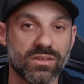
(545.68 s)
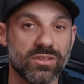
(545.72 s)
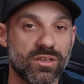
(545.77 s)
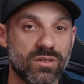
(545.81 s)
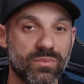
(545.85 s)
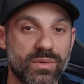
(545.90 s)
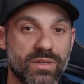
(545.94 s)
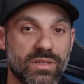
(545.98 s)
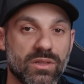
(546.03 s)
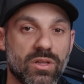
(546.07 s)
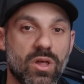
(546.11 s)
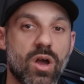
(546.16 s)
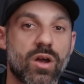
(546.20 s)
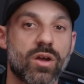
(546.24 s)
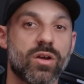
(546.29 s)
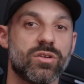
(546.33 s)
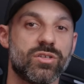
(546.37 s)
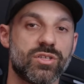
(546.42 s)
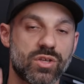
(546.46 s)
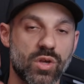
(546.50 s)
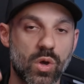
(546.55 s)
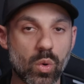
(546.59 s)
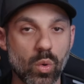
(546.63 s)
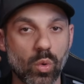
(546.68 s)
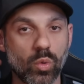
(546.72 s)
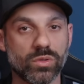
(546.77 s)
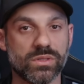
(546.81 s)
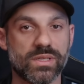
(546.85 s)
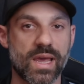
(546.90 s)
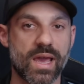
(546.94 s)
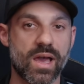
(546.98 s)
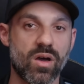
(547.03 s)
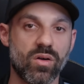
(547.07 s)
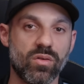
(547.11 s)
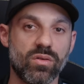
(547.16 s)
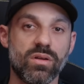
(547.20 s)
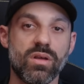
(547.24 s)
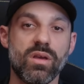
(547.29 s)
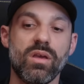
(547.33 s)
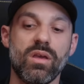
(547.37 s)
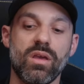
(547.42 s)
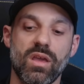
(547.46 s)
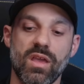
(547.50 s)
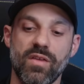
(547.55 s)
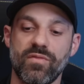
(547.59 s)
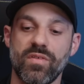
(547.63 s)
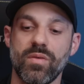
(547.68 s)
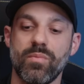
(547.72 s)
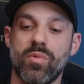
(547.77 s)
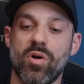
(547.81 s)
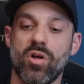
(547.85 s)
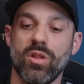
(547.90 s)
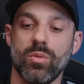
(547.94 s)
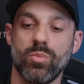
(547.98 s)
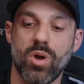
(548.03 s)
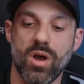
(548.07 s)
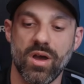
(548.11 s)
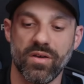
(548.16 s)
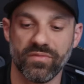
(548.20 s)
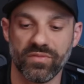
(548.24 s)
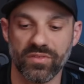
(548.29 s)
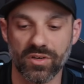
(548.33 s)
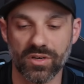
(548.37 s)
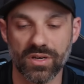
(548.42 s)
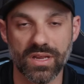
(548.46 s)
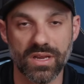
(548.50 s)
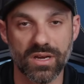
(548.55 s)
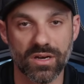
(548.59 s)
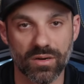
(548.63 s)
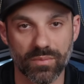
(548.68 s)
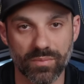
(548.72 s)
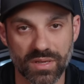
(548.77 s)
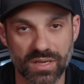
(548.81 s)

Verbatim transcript: a little bit longer to cool down if you pull them off their ear.